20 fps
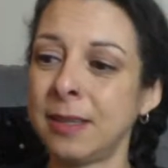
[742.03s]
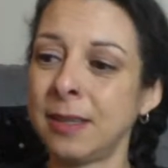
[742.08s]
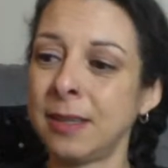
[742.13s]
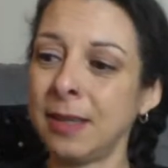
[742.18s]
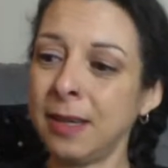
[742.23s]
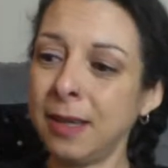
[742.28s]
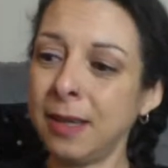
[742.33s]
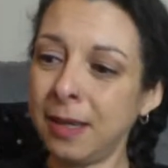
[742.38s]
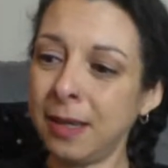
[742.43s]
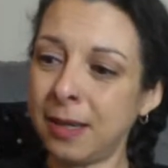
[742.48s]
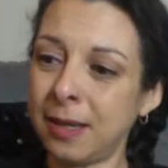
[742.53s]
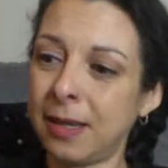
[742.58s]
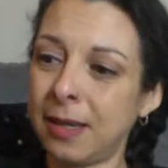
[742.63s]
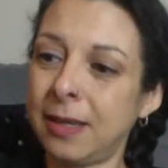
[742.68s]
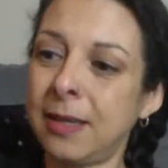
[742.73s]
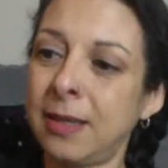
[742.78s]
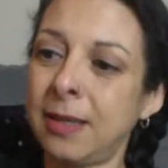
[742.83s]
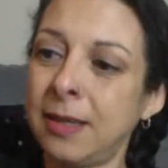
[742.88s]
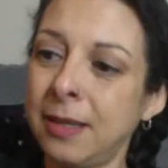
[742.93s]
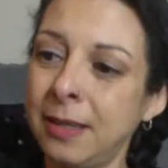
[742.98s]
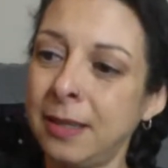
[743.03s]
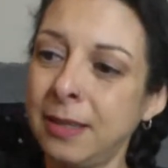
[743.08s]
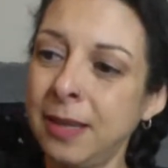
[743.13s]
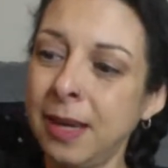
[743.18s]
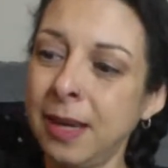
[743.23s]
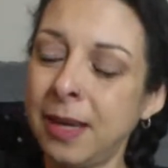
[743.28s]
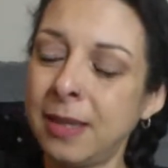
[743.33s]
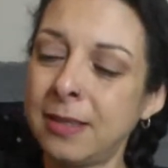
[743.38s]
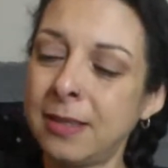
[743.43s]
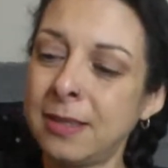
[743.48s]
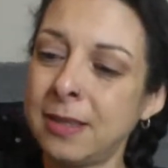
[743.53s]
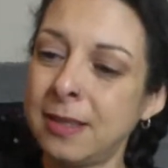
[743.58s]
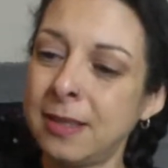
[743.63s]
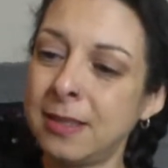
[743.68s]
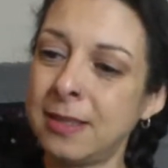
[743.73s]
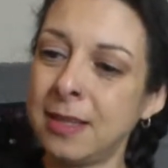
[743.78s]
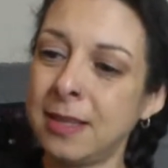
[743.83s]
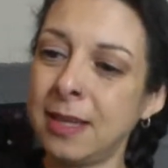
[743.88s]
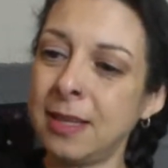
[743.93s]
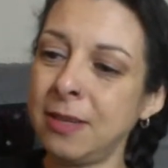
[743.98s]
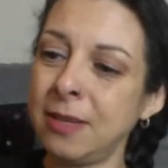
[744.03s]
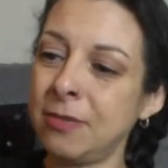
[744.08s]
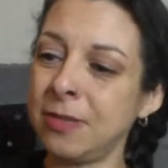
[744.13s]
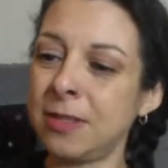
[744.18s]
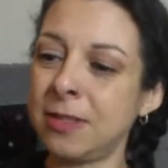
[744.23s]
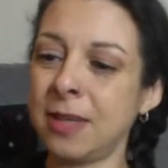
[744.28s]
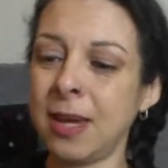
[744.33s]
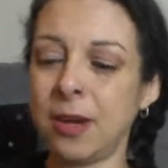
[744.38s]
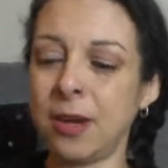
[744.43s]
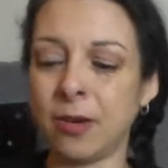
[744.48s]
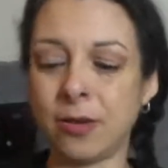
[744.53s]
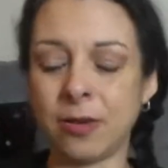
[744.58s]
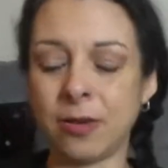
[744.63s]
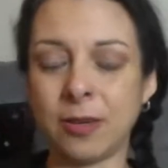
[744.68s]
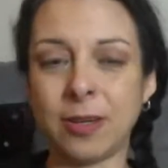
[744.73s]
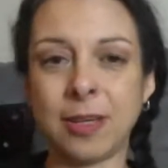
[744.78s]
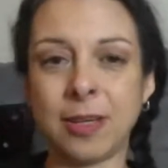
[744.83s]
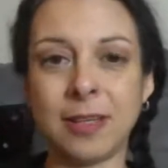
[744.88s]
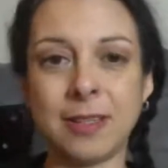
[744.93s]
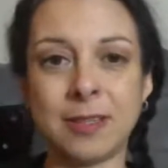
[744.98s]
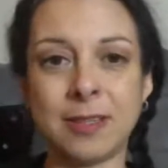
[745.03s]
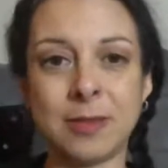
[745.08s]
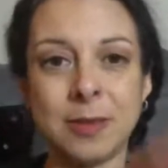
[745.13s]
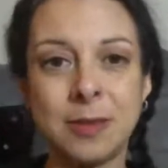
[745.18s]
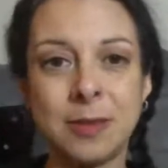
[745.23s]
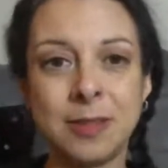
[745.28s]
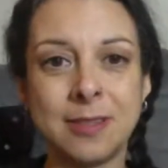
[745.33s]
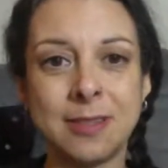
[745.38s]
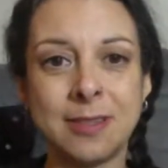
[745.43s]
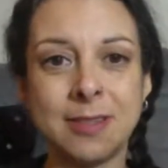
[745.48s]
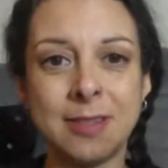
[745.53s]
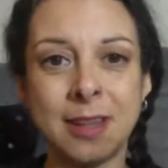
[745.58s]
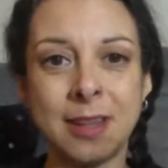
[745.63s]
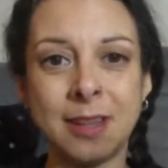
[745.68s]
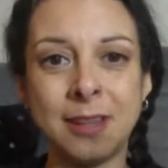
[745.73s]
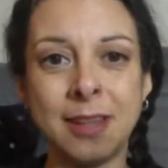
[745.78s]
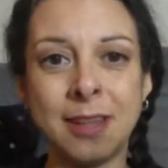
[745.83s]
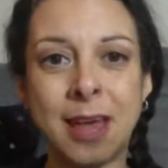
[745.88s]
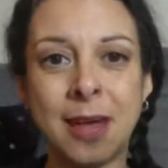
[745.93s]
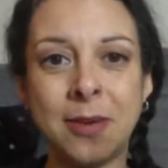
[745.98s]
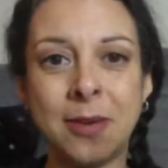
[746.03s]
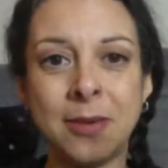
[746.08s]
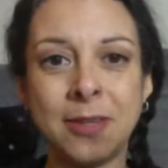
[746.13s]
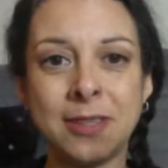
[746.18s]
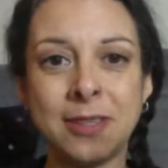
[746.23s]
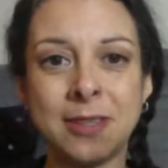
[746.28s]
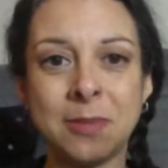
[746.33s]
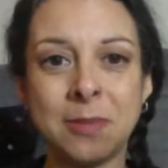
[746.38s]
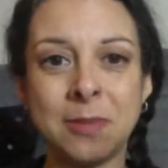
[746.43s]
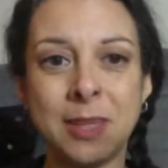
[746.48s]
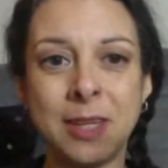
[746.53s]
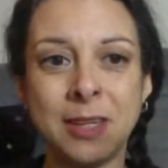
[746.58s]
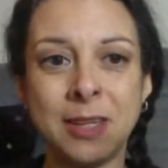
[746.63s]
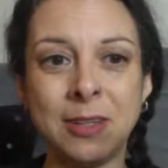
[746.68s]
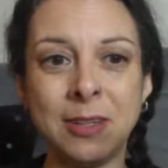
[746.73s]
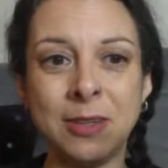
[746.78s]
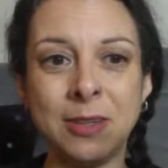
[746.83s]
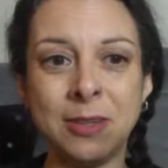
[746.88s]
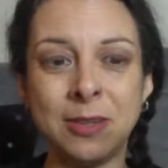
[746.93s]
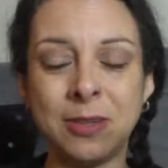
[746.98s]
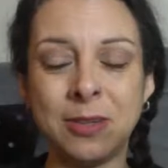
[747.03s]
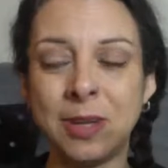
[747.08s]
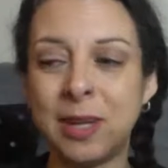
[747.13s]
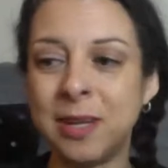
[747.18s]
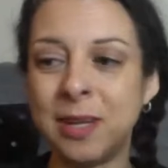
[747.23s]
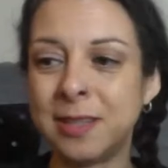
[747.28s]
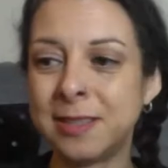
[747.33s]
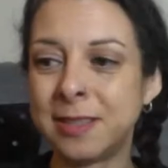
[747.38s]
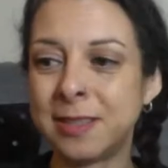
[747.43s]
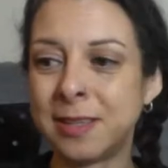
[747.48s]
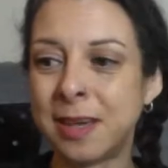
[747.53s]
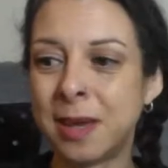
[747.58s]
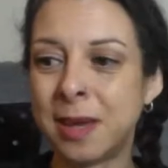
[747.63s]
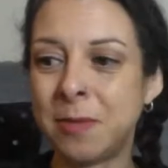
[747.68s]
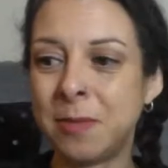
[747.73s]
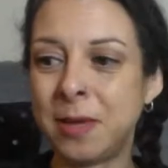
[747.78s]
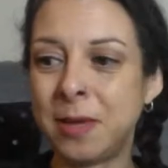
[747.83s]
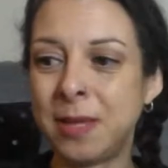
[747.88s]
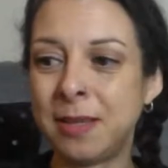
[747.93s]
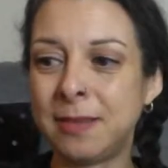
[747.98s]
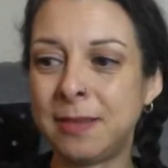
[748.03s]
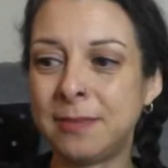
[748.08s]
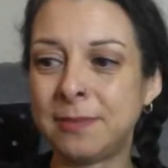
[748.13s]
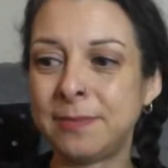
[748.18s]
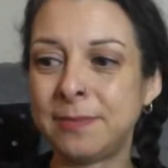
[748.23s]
ah, yeah, it's the end of a cycle. It's allowing something new to come in.